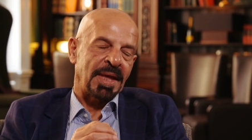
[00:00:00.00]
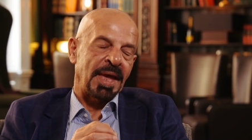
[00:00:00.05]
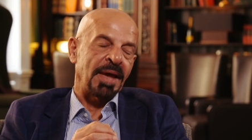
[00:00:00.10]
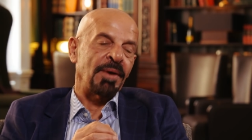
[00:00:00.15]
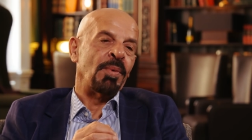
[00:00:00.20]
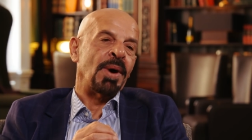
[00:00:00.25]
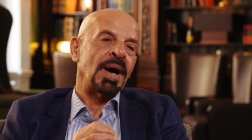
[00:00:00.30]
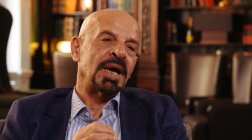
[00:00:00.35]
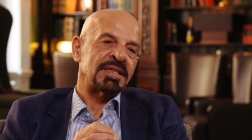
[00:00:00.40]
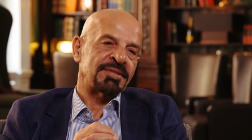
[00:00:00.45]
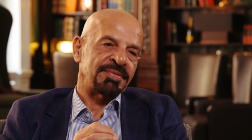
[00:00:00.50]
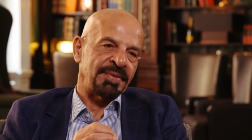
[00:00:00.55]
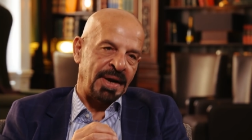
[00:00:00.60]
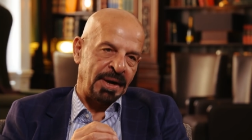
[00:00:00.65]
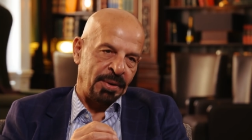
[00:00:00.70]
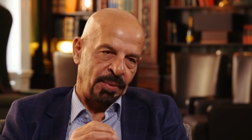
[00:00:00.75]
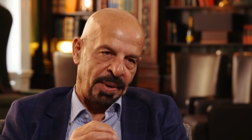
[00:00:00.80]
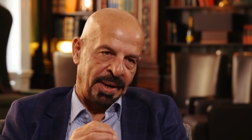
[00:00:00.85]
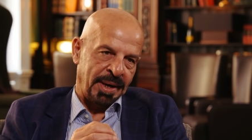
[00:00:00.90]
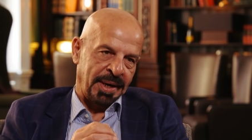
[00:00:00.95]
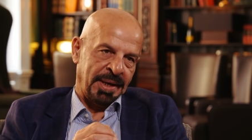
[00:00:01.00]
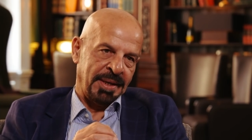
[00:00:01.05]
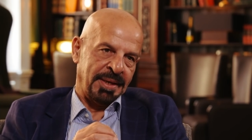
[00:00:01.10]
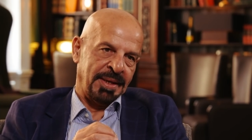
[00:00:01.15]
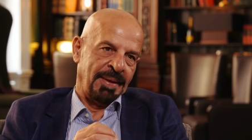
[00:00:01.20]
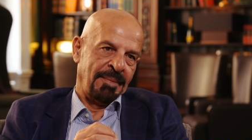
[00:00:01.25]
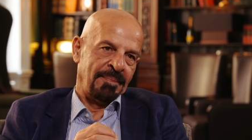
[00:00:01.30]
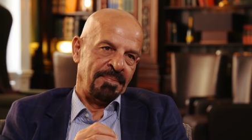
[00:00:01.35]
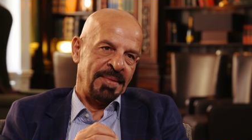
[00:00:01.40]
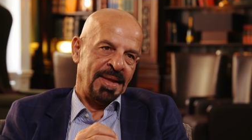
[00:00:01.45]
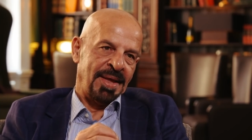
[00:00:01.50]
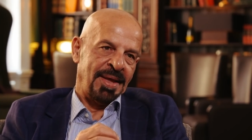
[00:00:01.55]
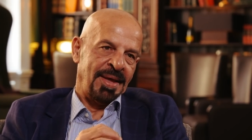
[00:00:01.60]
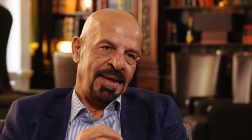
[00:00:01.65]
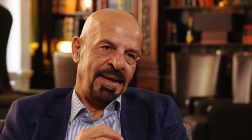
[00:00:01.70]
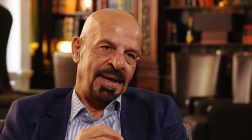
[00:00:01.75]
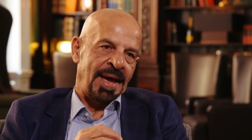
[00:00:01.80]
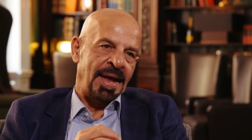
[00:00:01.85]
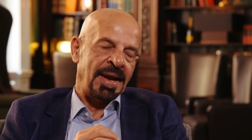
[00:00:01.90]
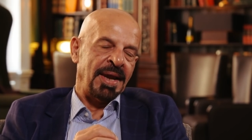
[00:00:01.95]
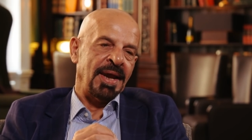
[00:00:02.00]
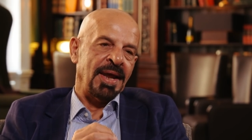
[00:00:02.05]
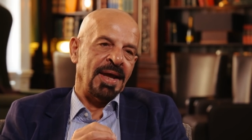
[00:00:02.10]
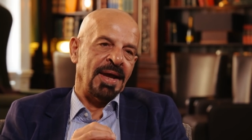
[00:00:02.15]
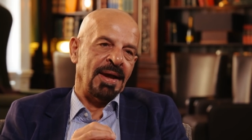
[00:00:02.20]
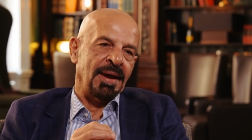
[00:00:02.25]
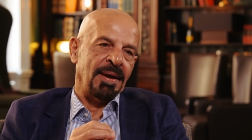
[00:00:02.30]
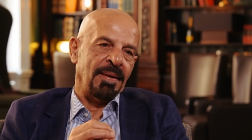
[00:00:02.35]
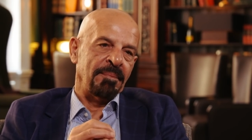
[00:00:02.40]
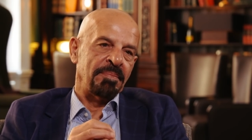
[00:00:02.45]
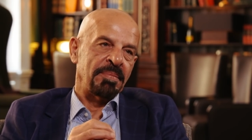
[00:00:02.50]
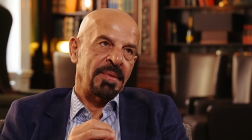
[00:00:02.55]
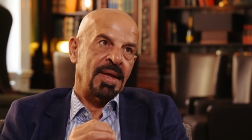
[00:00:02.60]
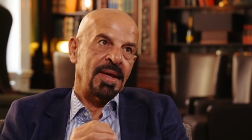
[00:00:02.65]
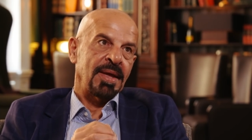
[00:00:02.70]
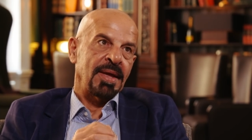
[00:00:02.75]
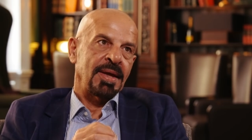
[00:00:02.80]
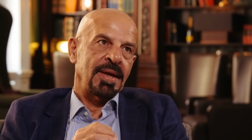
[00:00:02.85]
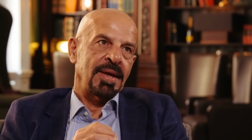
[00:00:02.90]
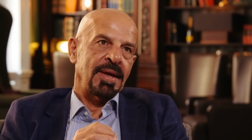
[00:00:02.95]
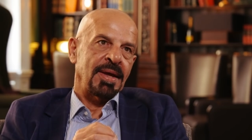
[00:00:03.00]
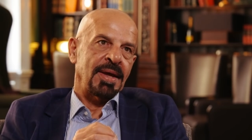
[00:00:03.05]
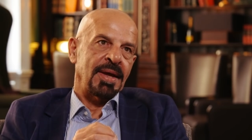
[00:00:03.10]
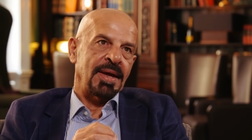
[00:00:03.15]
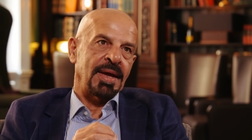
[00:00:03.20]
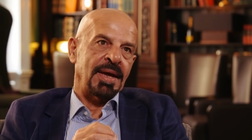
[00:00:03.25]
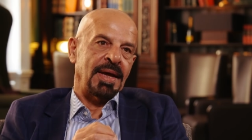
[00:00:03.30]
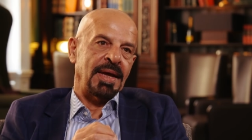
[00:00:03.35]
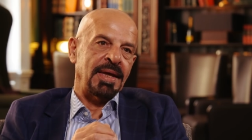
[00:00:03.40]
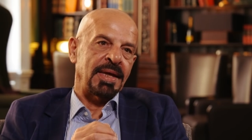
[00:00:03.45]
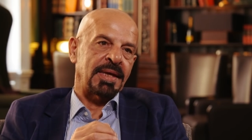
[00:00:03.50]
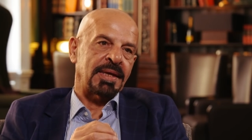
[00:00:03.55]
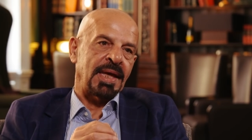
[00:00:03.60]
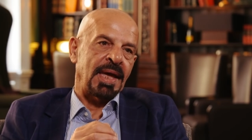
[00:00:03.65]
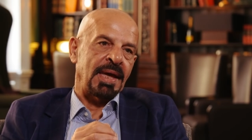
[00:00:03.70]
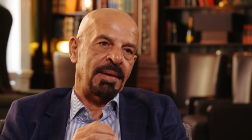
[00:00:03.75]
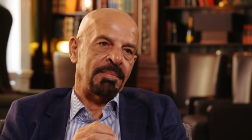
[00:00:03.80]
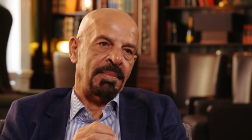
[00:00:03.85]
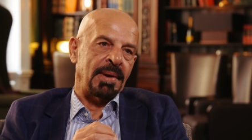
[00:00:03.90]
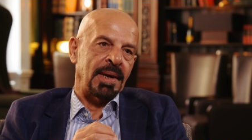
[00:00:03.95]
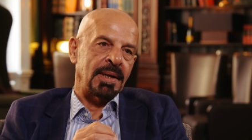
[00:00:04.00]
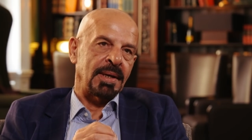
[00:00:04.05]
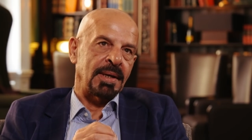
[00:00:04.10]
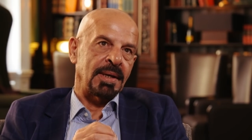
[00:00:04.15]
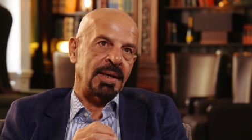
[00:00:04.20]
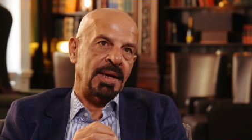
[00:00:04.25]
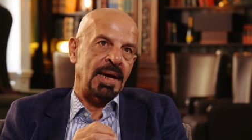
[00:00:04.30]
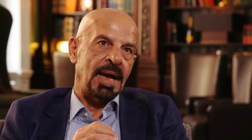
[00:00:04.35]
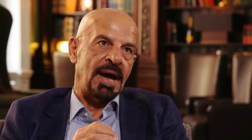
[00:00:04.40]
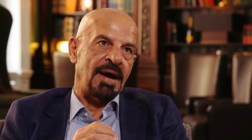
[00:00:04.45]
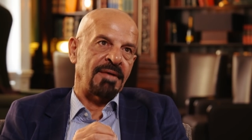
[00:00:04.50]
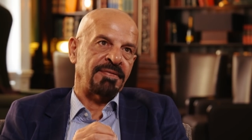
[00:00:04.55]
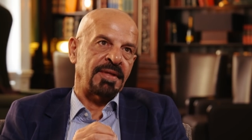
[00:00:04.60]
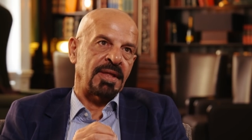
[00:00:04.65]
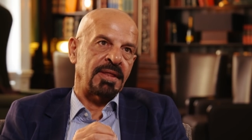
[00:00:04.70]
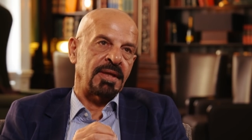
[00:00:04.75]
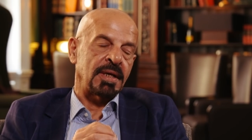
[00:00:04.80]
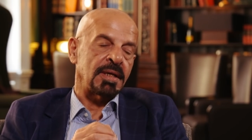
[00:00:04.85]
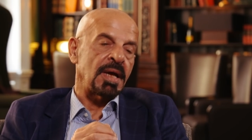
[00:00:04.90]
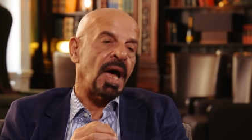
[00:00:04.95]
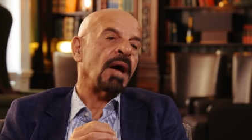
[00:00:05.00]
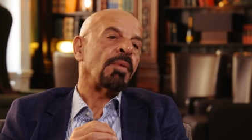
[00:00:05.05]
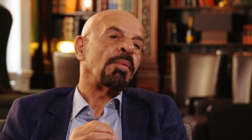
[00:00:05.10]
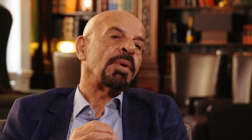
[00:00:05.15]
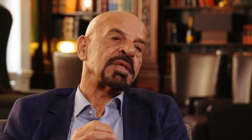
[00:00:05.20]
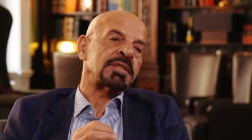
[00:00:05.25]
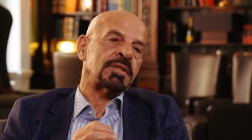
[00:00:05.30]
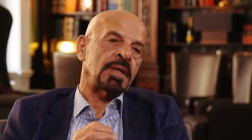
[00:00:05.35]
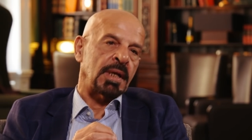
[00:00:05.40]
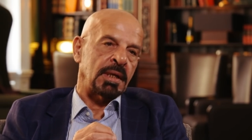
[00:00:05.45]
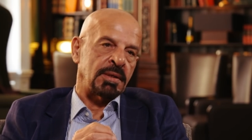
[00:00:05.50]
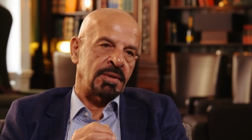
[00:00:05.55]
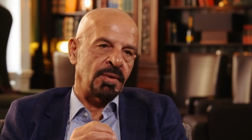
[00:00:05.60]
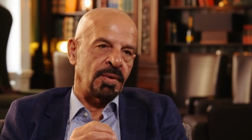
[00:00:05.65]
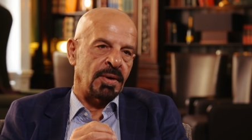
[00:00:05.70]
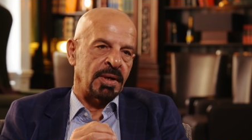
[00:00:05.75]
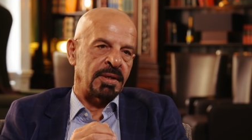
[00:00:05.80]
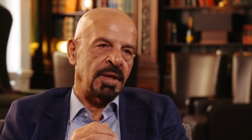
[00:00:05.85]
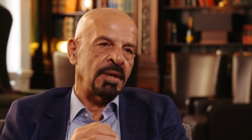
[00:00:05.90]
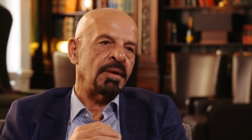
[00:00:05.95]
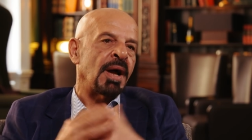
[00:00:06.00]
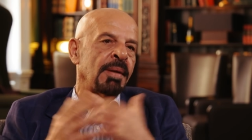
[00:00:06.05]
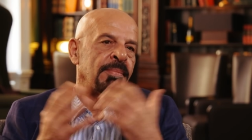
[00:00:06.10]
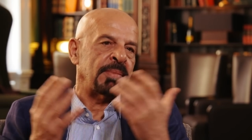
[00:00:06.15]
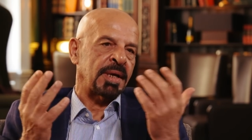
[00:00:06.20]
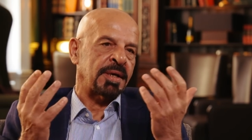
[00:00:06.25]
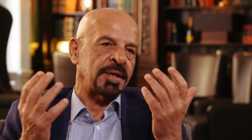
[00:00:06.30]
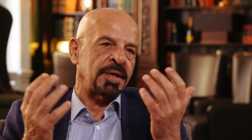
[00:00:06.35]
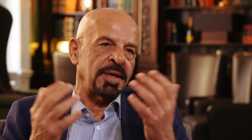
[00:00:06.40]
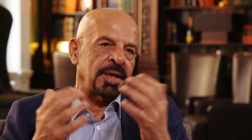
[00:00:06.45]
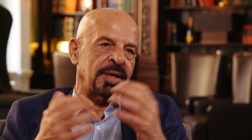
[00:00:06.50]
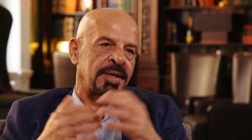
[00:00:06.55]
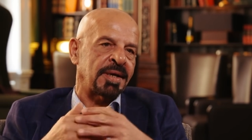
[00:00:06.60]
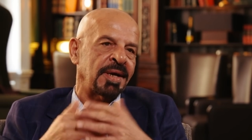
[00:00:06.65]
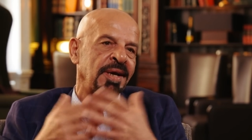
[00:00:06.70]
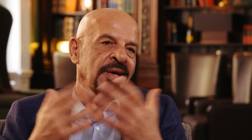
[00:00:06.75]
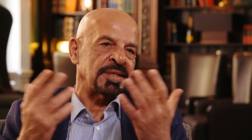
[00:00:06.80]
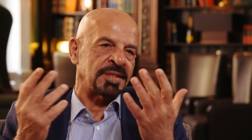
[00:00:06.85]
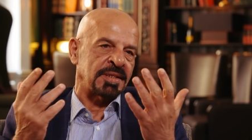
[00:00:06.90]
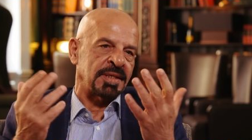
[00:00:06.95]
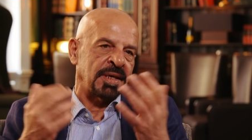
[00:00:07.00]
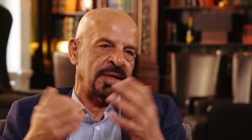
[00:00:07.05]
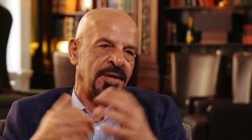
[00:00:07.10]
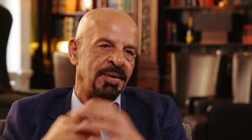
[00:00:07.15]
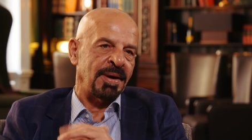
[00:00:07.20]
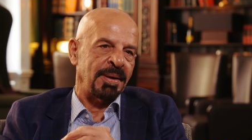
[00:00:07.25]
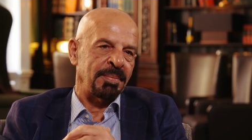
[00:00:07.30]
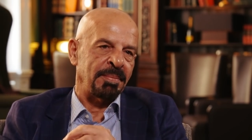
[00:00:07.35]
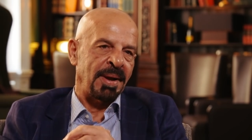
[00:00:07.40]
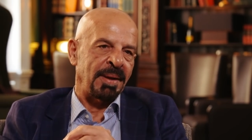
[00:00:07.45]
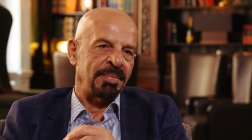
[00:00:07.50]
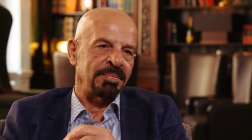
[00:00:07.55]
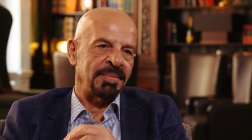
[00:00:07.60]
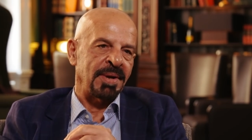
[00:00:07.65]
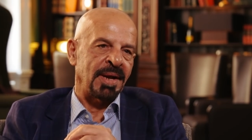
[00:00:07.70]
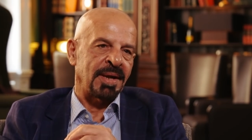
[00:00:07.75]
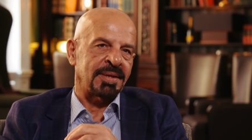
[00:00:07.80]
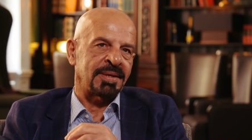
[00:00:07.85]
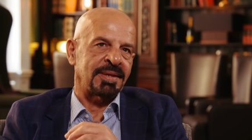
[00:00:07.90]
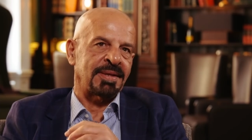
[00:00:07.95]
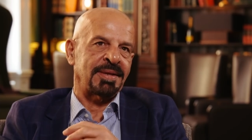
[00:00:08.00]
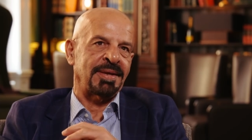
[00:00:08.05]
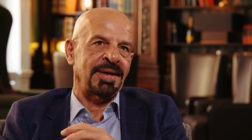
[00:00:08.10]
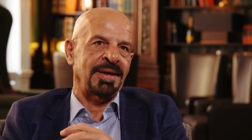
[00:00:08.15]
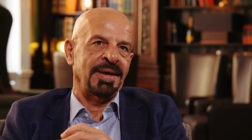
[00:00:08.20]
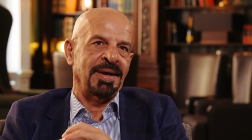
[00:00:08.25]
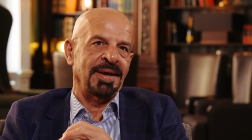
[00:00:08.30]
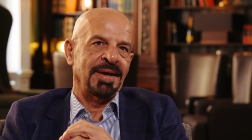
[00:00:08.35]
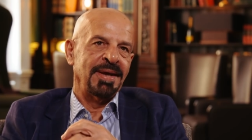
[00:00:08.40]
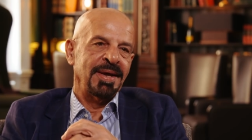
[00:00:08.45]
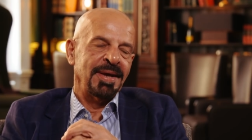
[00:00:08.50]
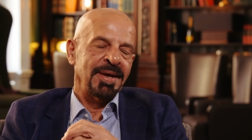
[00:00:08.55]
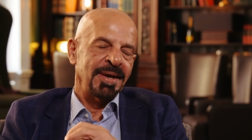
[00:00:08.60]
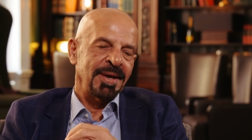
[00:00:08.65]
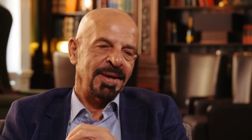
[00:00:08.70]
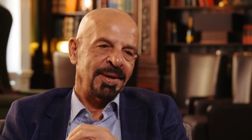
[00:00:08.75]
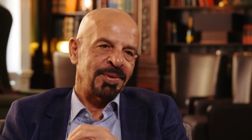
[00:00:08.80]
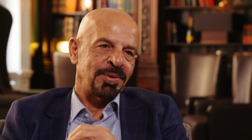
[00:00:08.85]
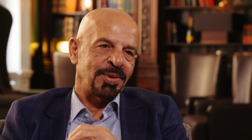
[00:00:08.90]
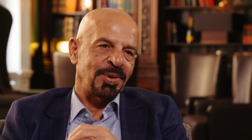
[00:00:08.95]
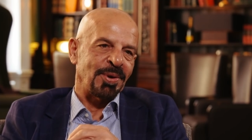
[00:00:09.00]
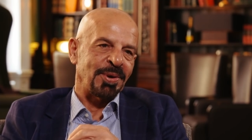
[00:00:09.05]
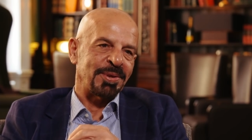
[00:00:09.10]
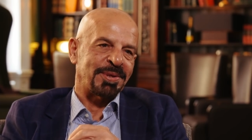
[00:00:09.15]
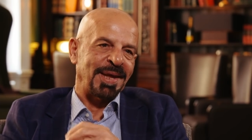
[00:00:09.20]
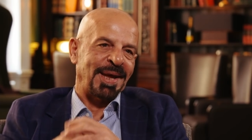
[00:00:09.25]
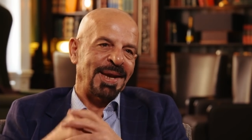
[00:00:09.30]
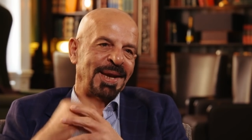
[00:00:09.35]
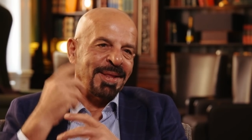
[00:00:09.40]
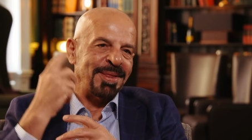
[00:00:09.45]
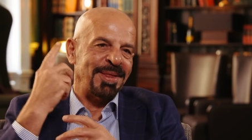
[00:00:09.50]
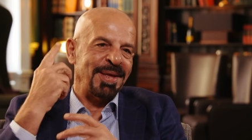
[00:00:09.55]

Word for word: He was very worried. And uh, uh, he came and after that, I was going to do it. You know, I'm a cra crazy. You know, I'm, I'm not uh, totally